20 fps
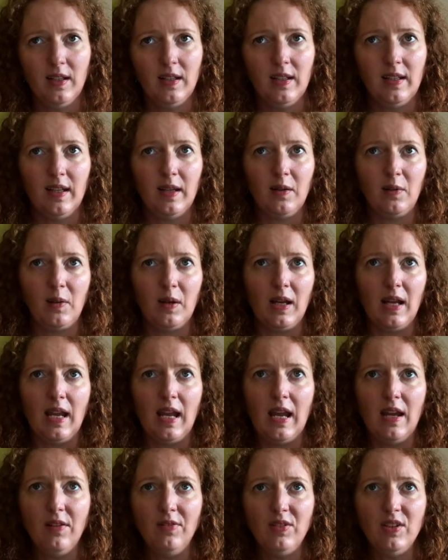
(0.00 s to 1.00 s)
Now,
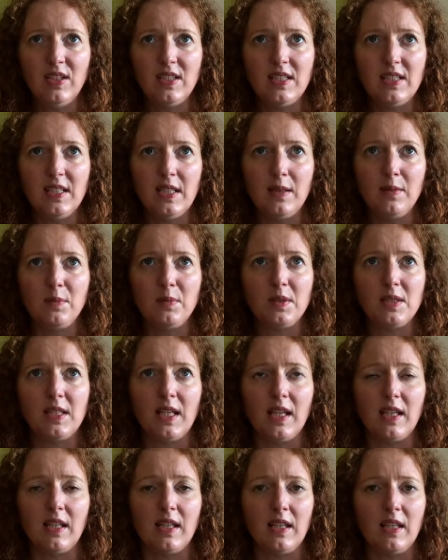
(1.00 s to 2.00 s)
if it seems
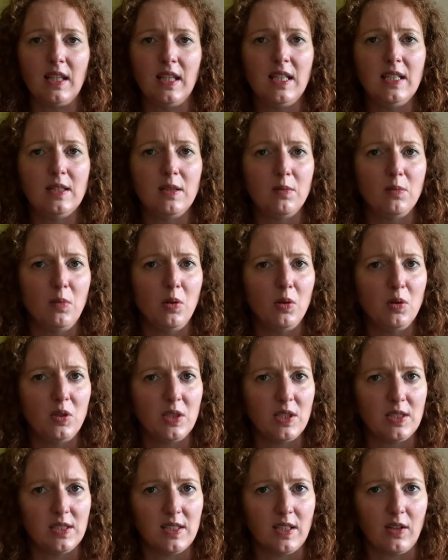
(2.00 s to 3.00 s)
that these
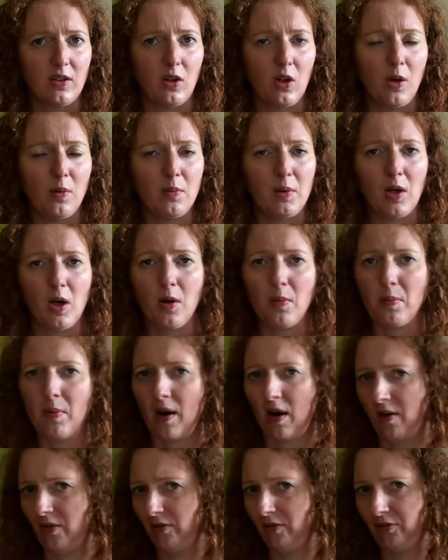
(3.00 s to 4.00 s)
emotions that are coming up
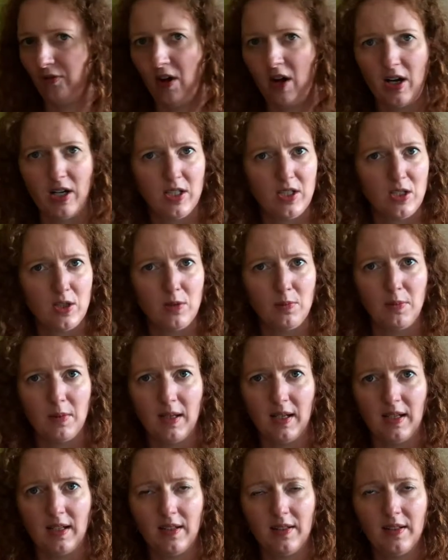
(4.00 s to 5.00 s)
are far too
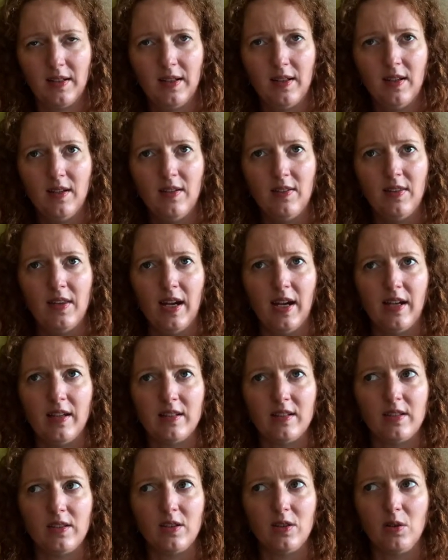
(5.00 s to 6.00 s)
big,
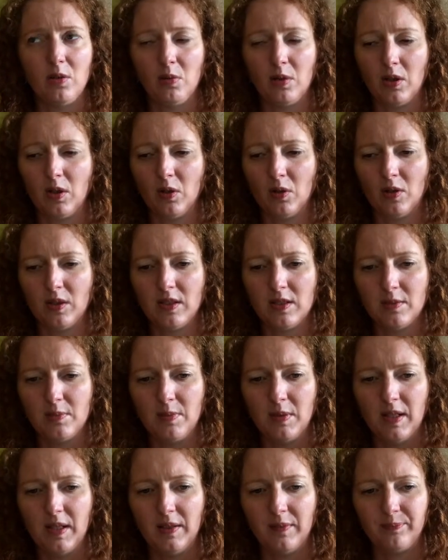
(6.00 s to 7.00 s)
that you are going to
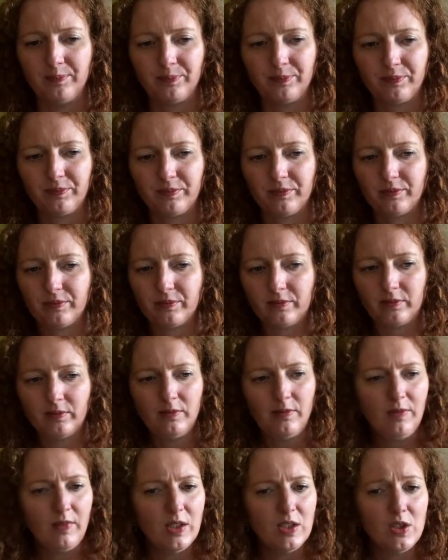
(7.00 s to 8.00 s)
be
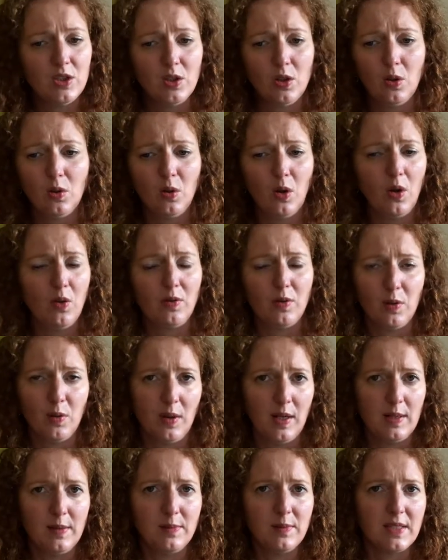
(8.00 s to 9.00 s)
so
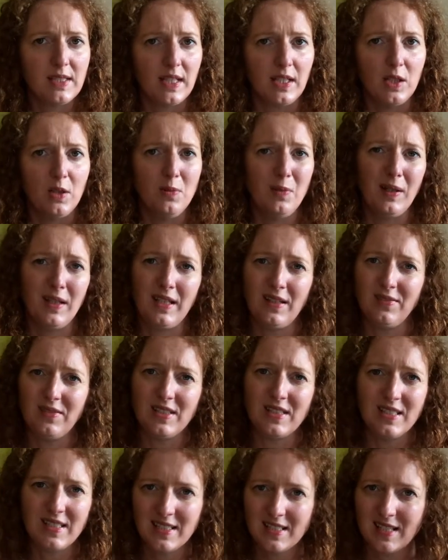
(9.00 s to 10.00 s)
overwhelmed that you might
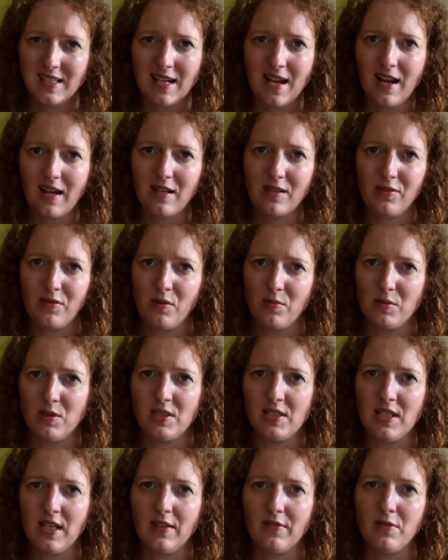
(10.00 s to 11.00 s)
even disconnect from
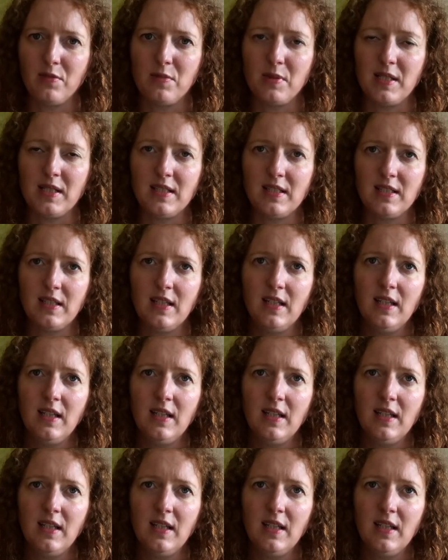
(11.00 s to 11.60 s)
yourself a bit,